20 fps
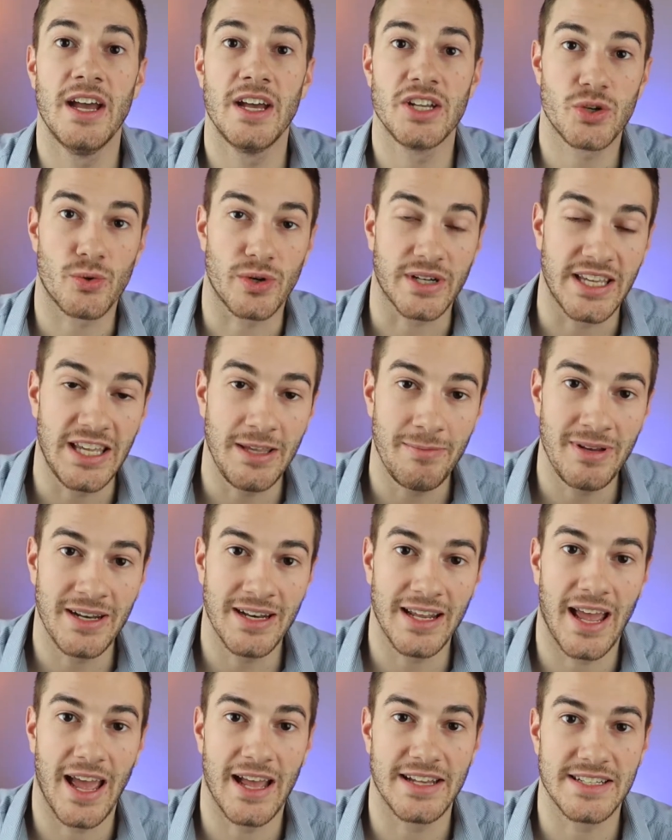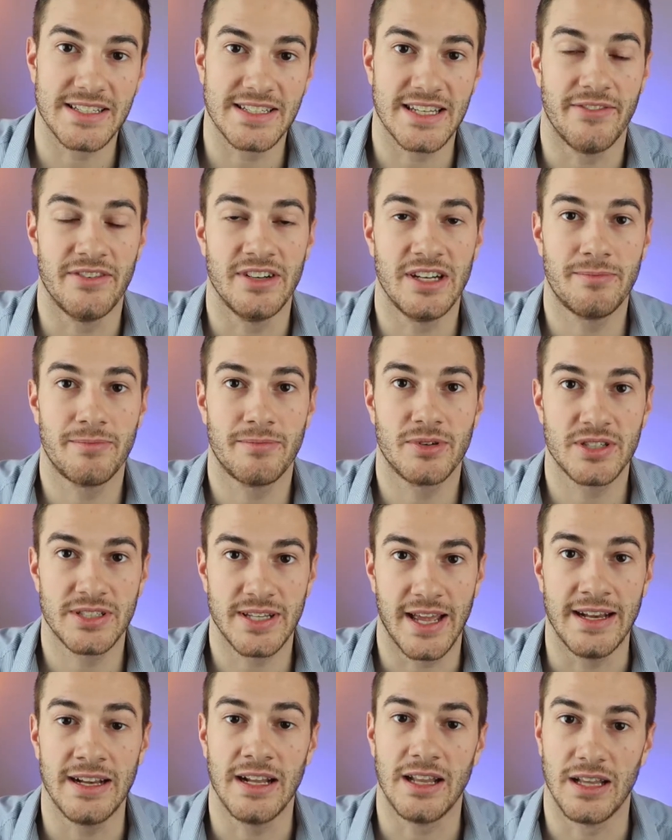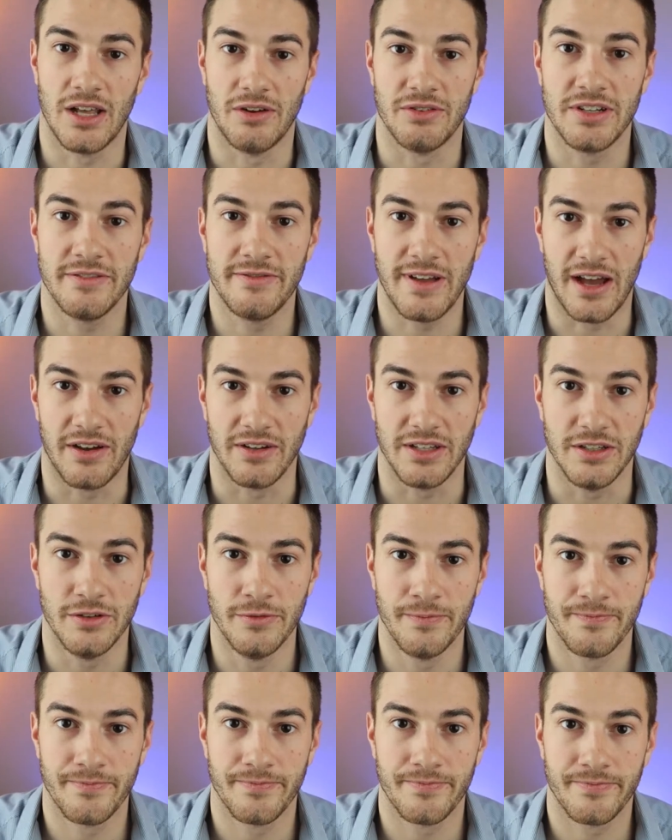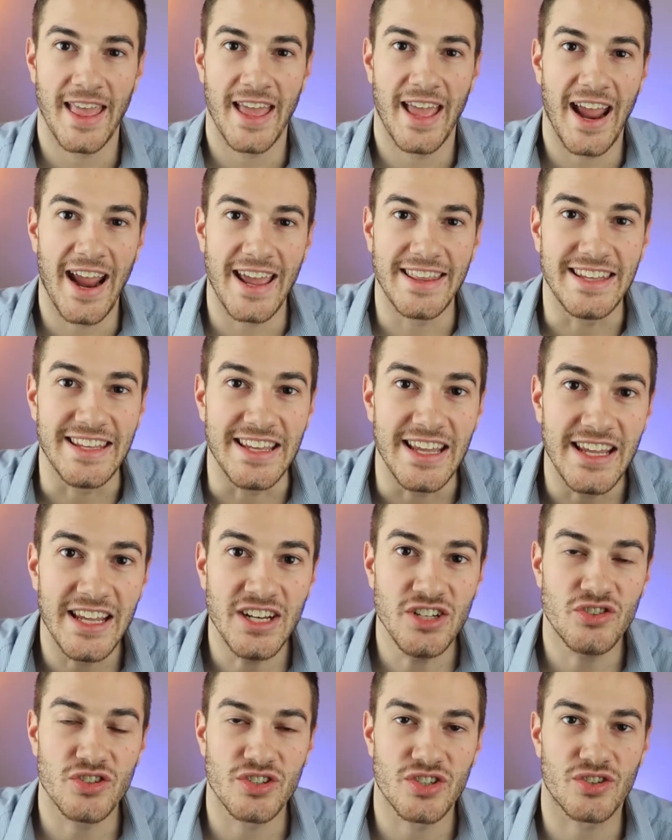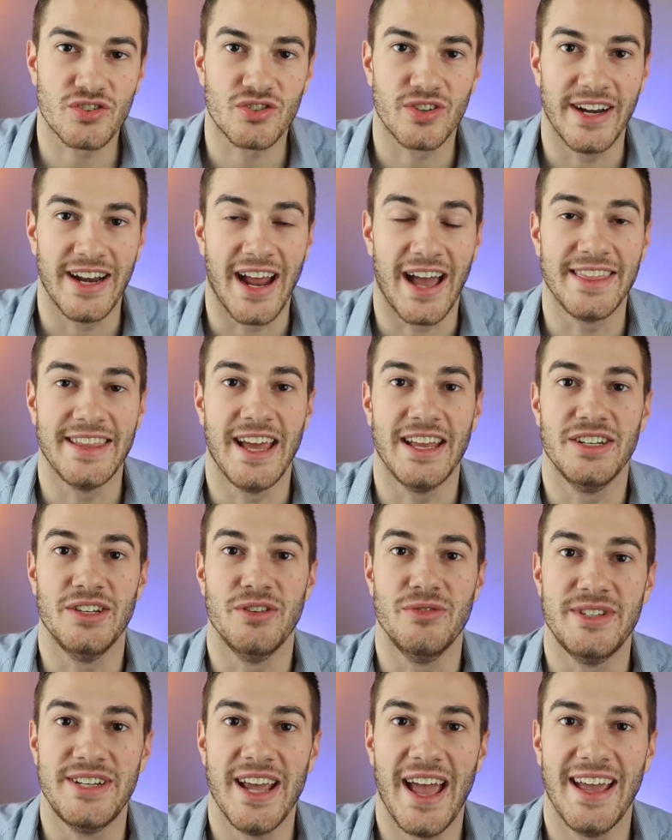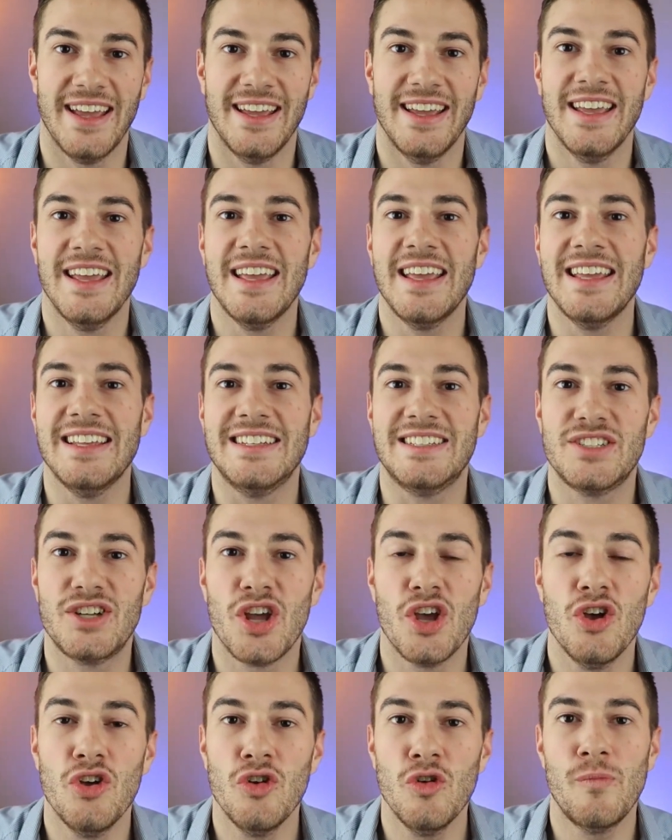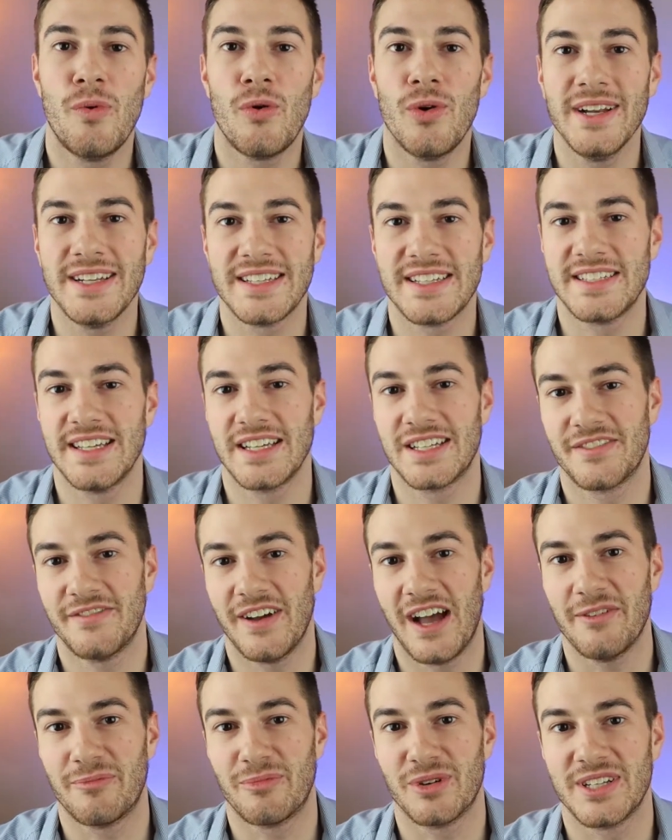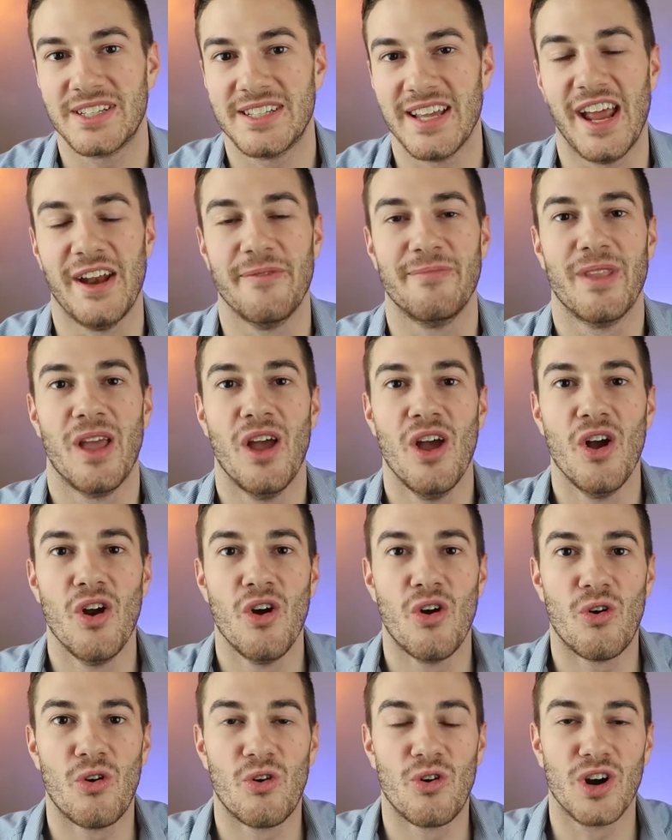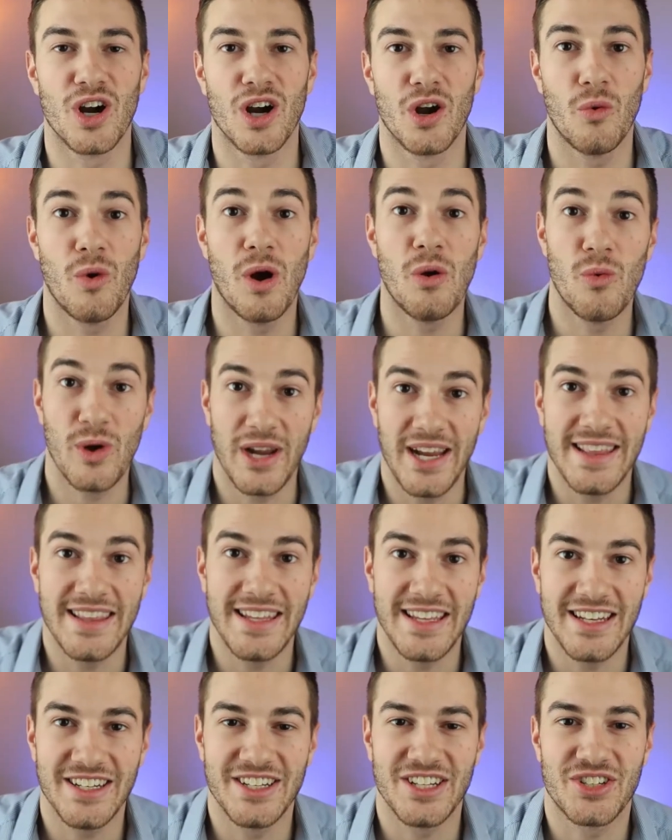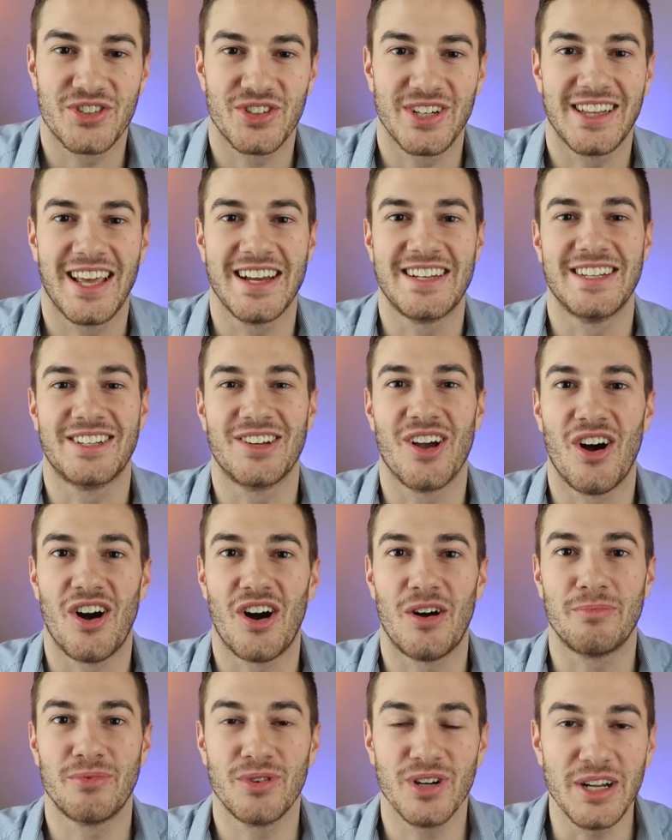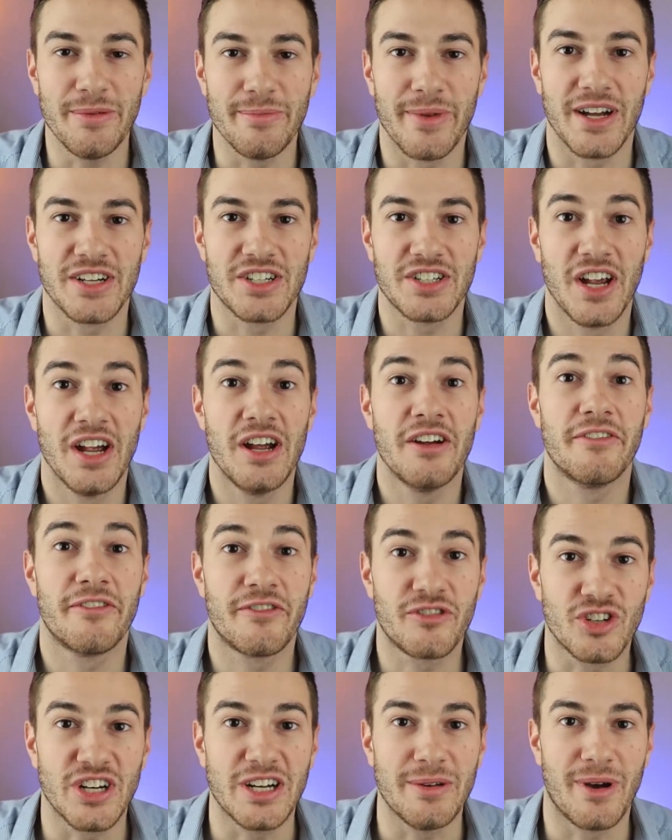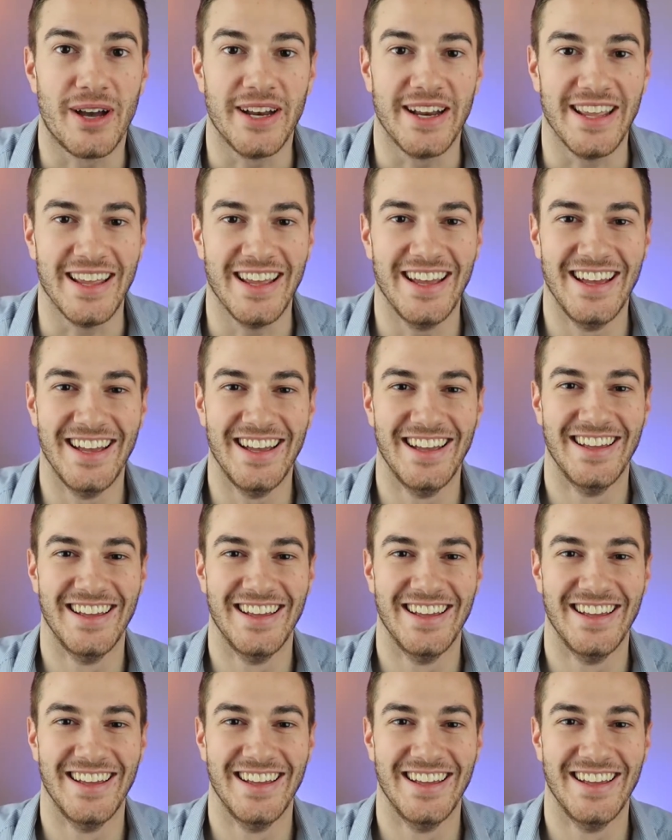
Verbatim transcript: So we're keeping it at seventy percent loan to value, and the interest rate on that new debt is two point six five percent, or what we in the industry like to call pretty much free money.